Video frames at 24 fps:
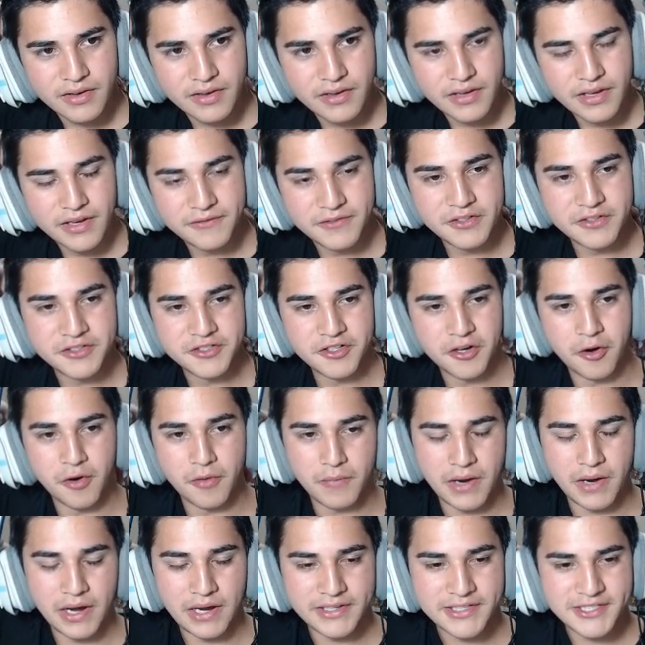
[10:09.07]
if you draw a
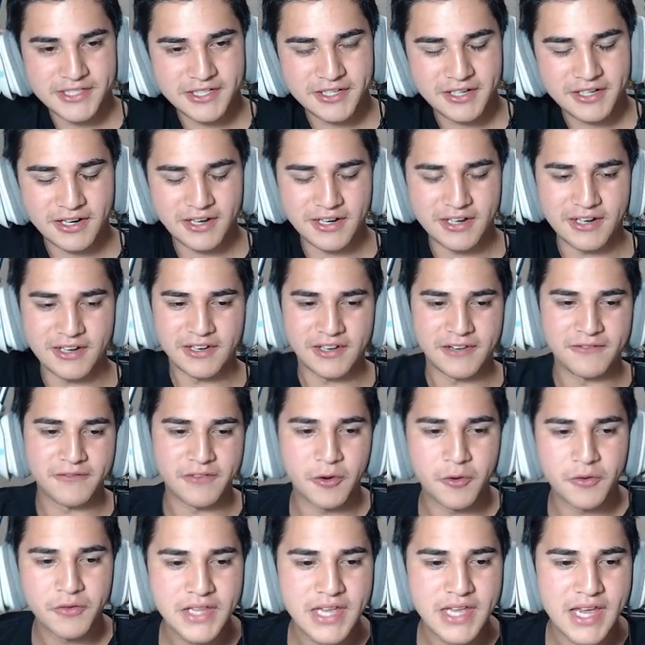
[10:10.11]
monster. Oh, if
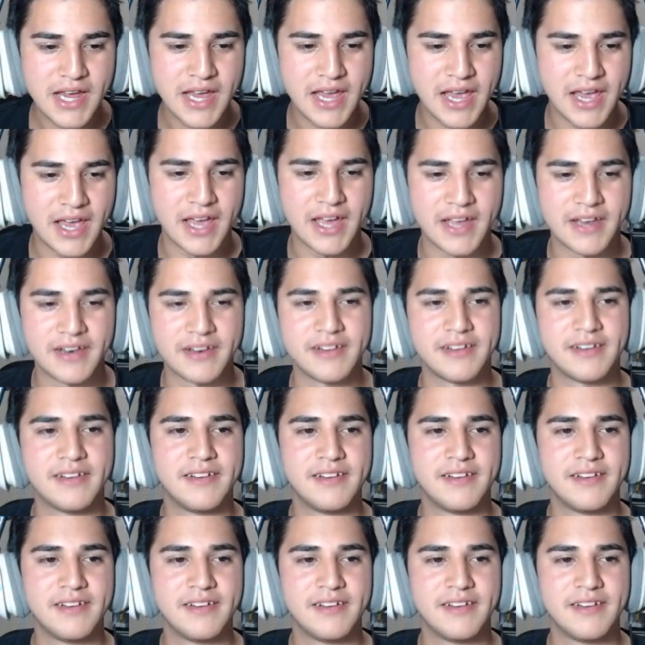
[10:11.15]
only I had.